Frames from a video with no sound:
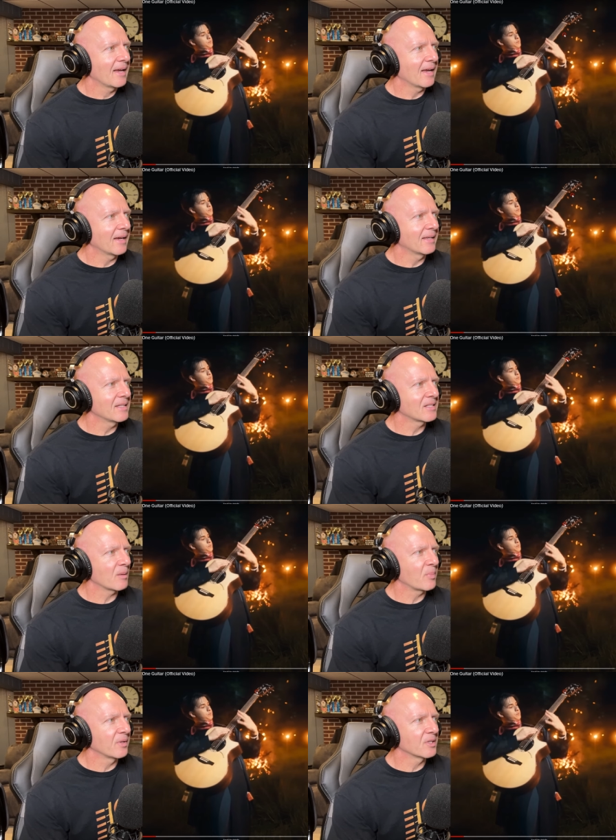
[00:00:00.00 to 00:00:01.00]
And he's
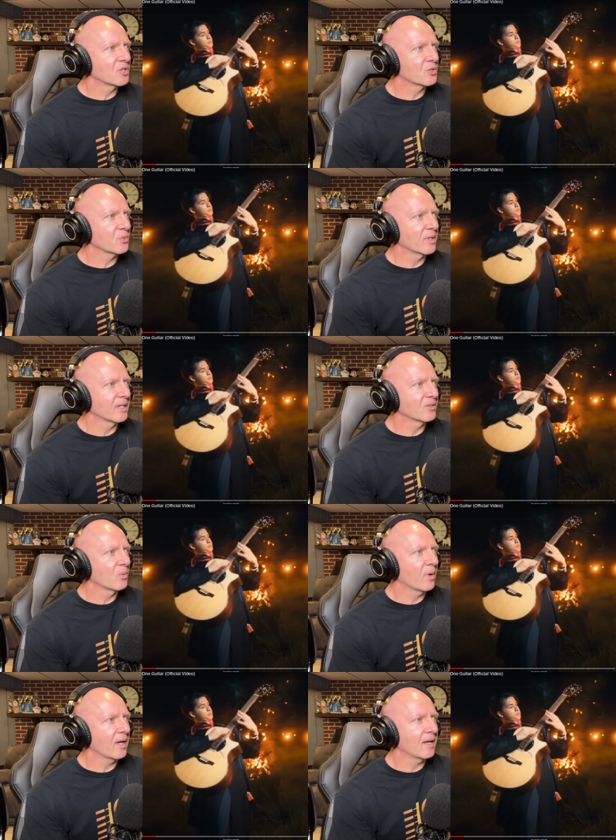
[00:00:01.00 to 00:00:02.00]
up on the
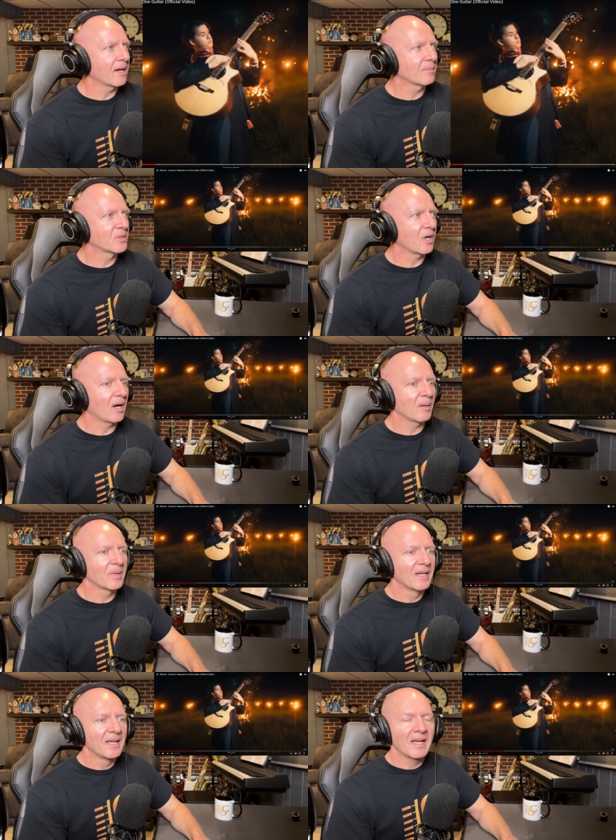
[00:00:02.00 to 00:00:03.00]
strings way up
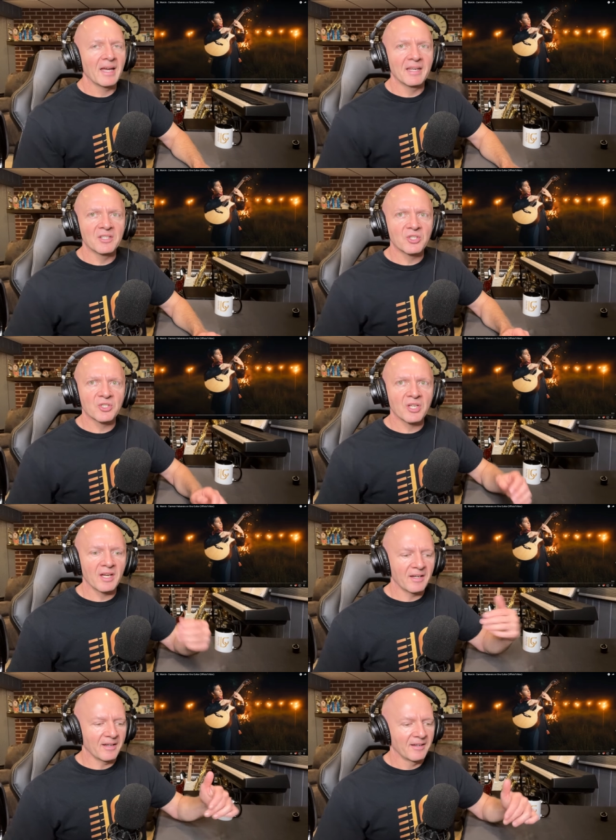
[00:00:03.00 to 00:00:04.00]
top and he's just
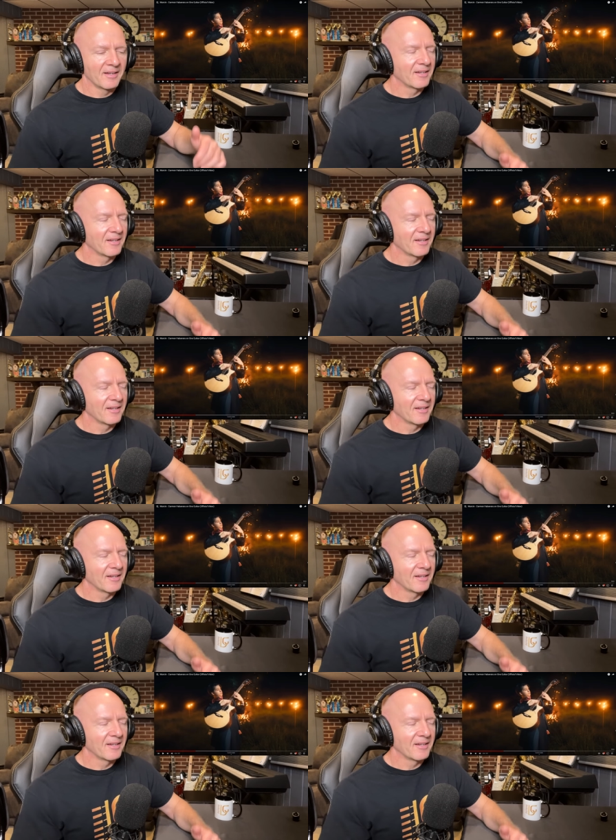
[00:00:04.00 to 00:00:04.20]
kind of,